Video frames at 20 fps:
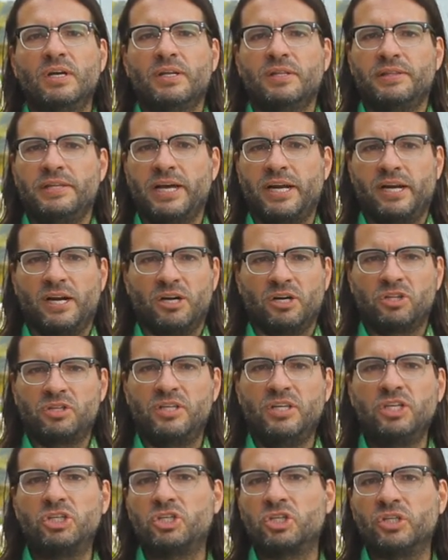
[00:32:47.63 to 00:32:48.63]
that are
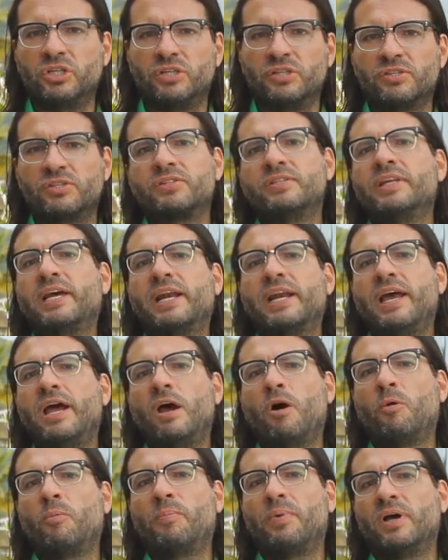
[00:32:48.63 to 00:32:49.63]
teachers that
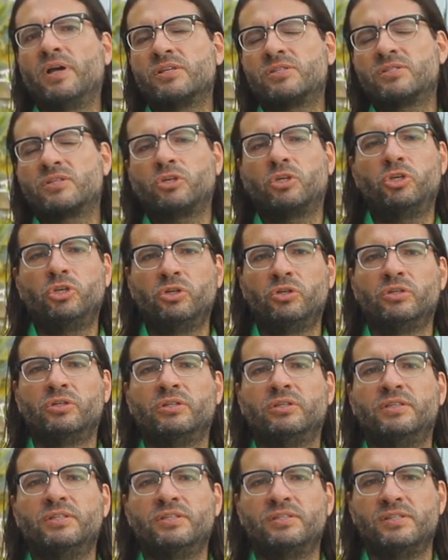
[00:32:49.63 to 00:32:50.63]
help us
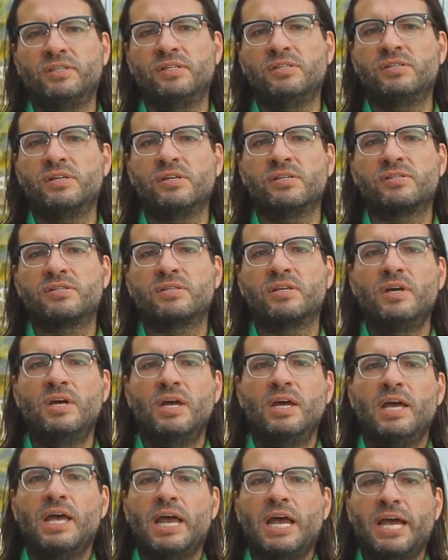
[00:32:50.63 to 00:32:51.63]
cure diseases
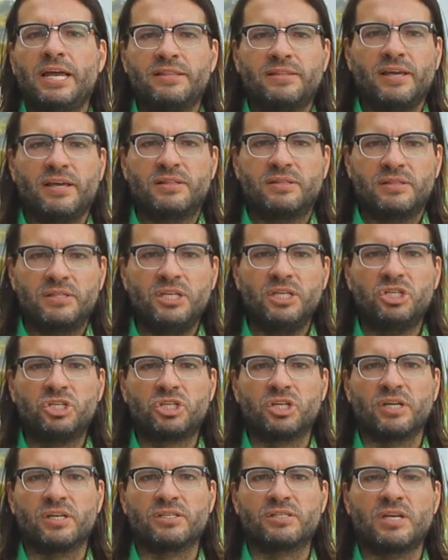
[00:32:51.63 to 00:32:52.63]
and that
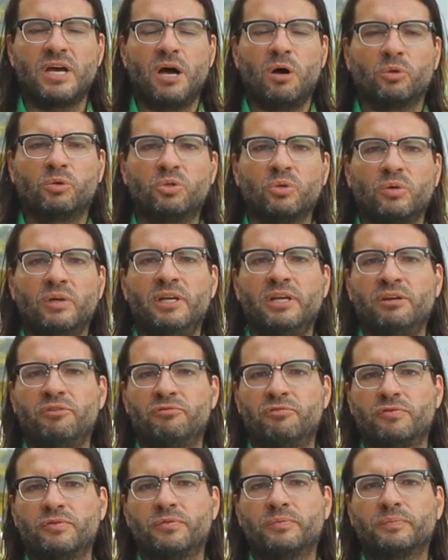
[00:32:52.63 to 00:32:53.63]
teach us how to
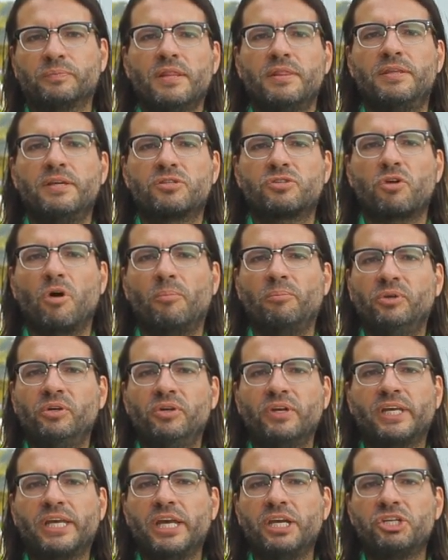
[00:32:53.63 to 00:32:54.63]
live. This
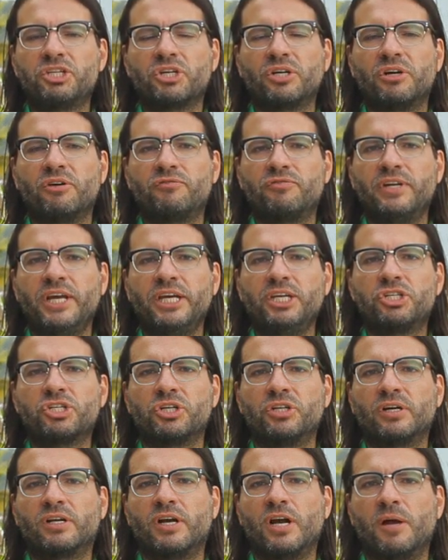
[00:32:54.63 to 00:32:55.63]
communication of
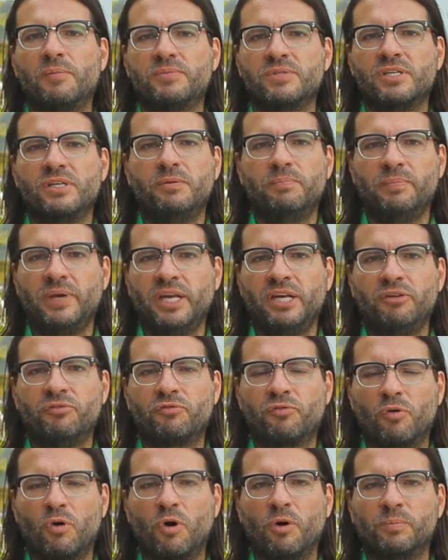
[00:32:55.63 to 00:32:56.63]
nature comes in many
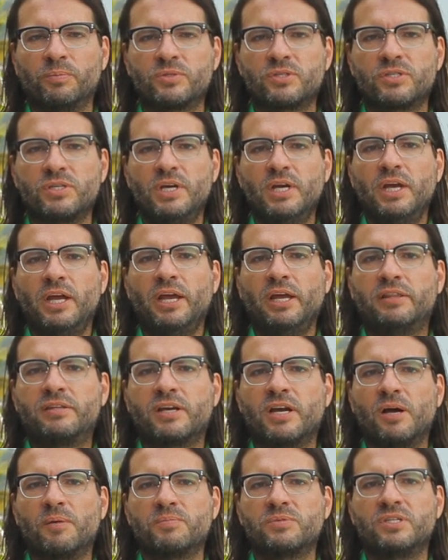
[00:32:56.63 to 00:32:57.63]
forms. It
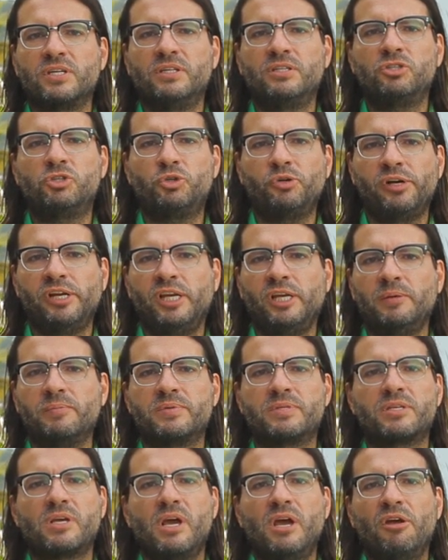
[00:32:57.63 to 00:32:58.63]
comes in
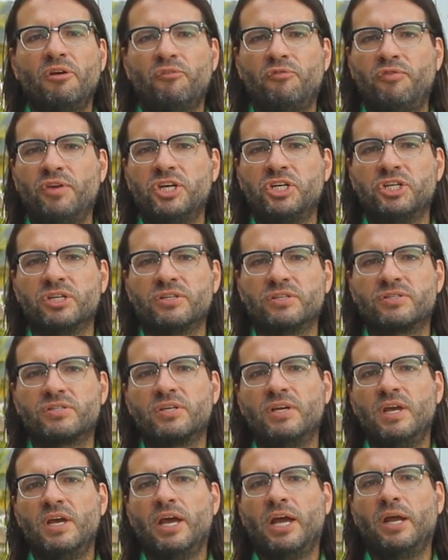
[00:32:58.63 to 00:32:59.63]
dreams, visions,
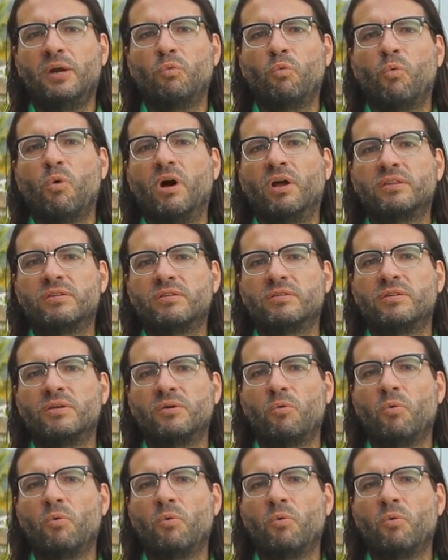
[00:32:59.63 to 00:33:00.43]
and what the